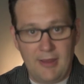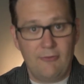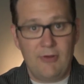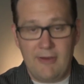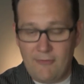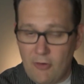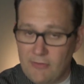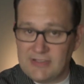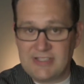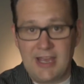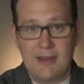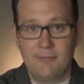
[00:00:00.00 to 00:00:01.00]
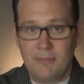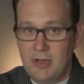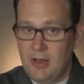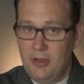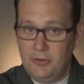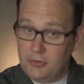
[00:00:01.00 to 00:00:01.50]
If we have overtime,
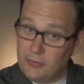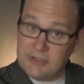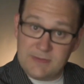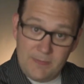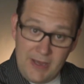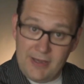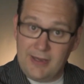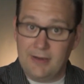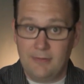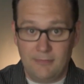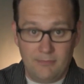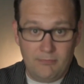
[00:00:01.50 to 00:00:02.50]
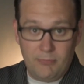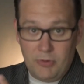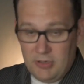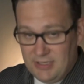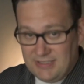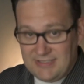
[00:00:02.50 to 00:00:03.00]
don't spend it,
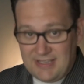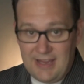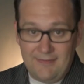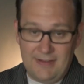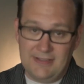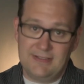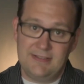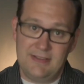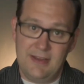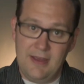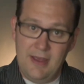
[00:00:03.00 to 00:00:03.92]
put it in savings.